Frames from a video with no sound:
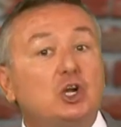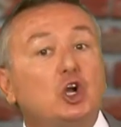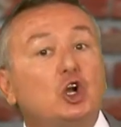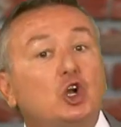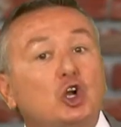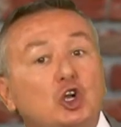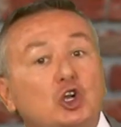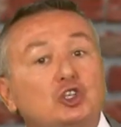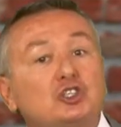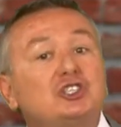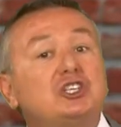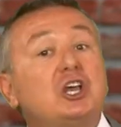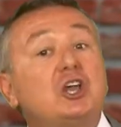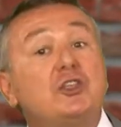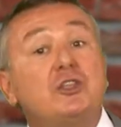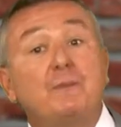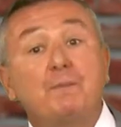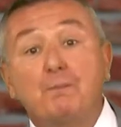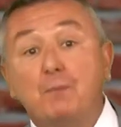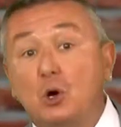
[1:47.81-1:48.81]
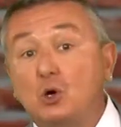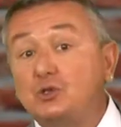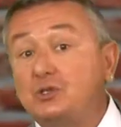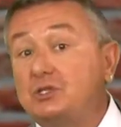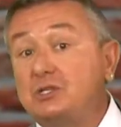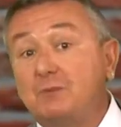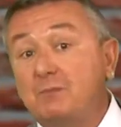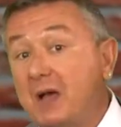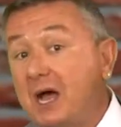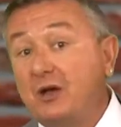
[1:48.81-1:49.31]
earns the
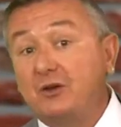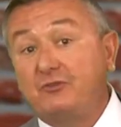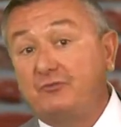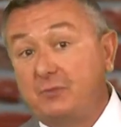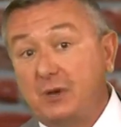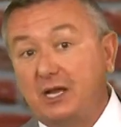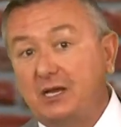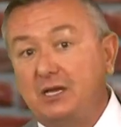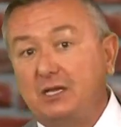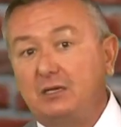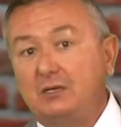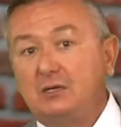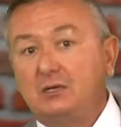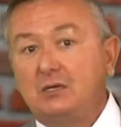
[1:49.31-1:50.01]
most amount of money.